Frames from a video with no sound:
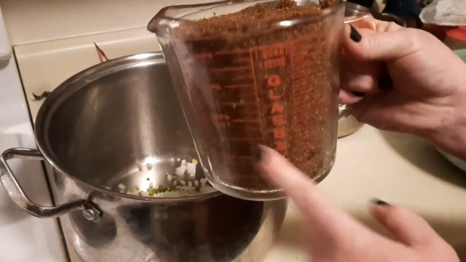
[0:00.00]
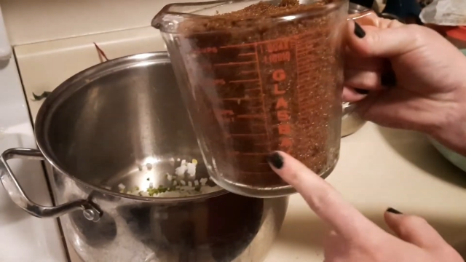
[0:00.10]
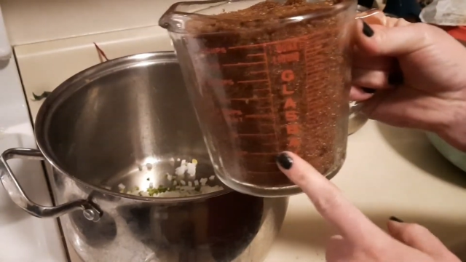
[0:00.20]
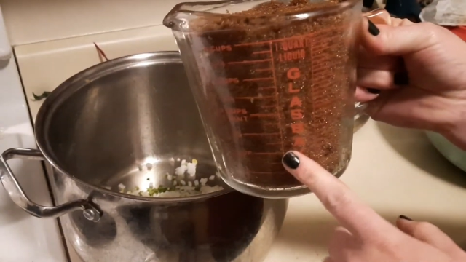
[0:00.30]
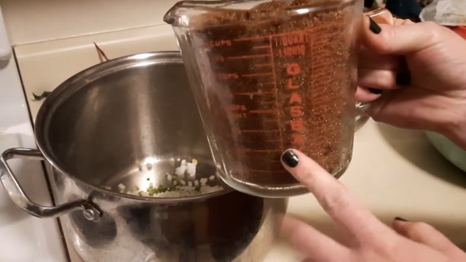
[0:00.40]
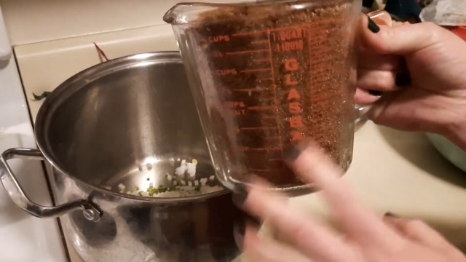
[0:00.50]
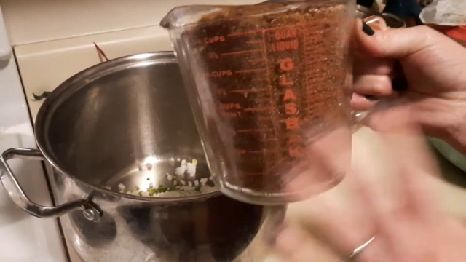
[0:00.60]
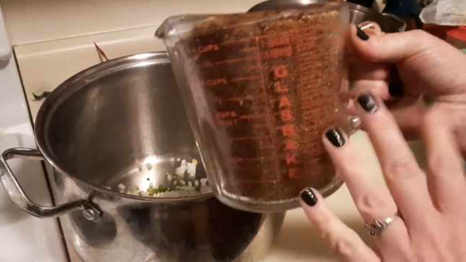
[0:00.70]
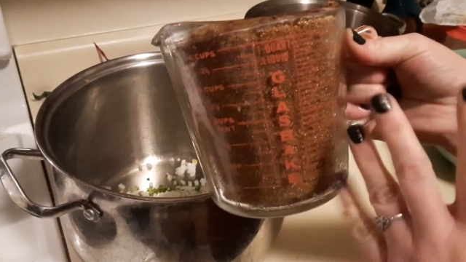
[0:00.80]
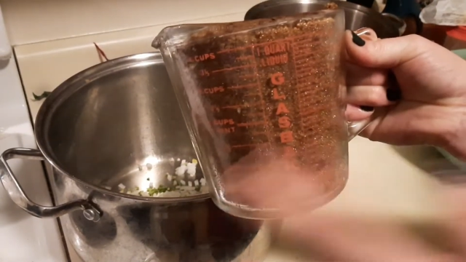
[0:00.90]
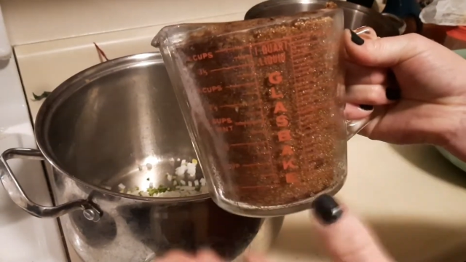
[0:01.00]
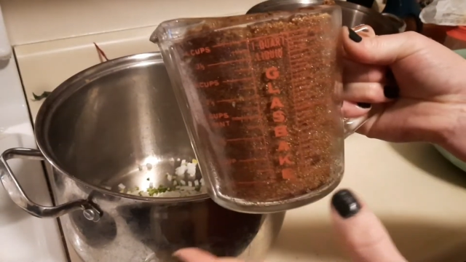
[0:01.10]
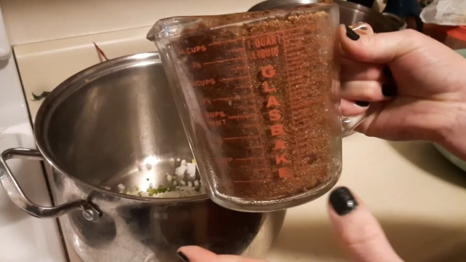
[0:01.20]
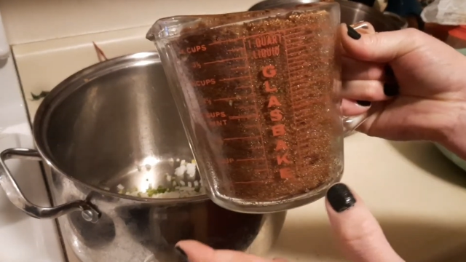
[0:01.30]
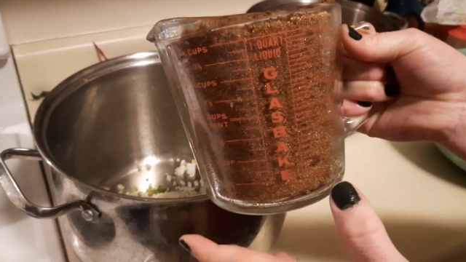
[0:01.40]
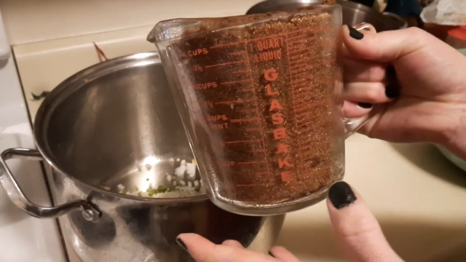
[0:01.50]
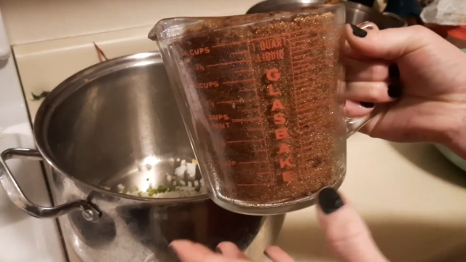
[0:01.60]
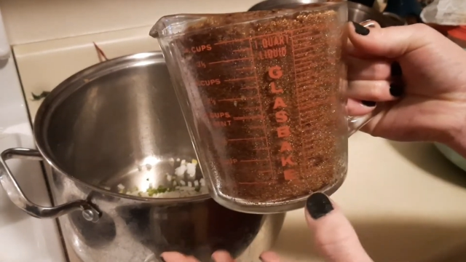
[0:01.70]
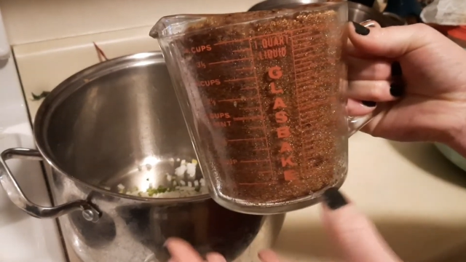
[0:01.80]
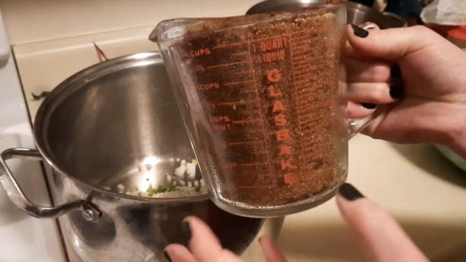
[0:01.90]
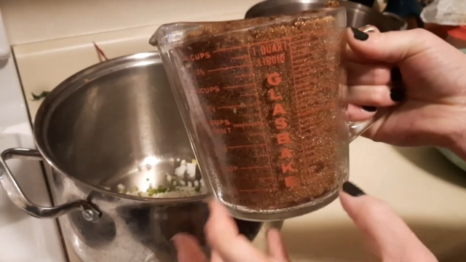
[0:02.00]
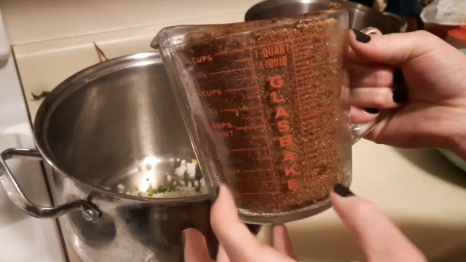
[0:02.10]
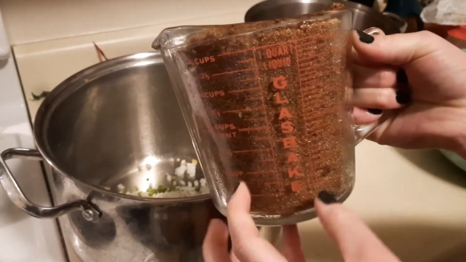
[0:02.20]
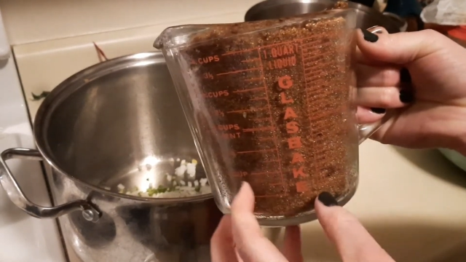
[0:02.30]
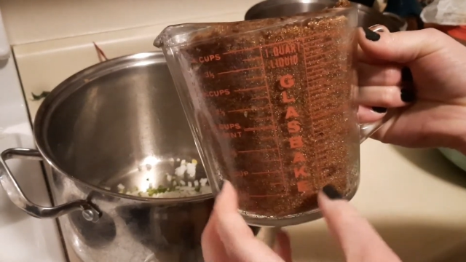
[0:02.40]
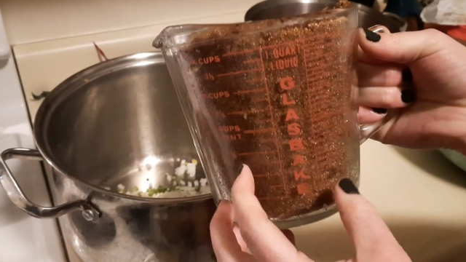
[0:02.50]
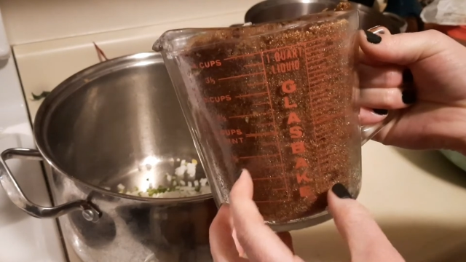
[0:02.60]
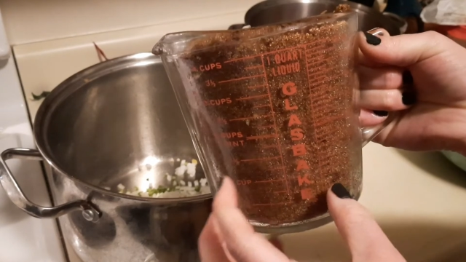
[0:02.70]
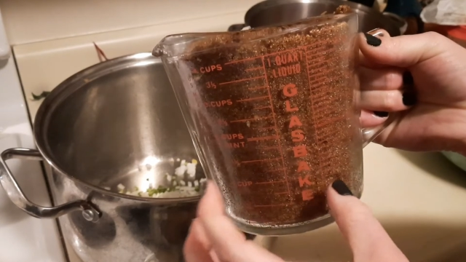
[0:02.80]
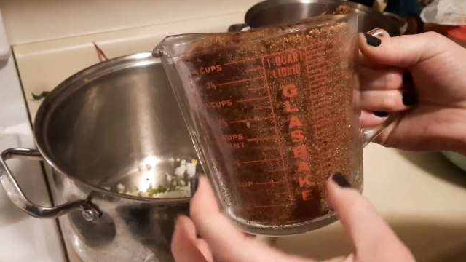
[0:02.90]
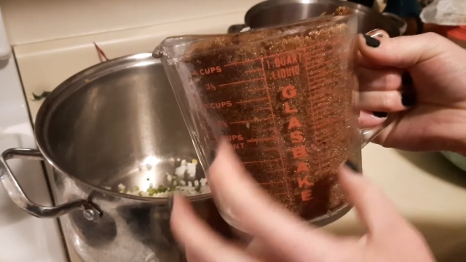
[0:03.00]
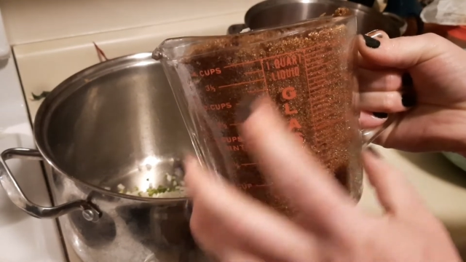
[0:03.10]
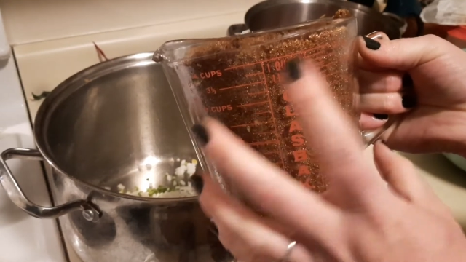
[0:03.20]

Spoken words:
No face is visible, so there are no lips to read.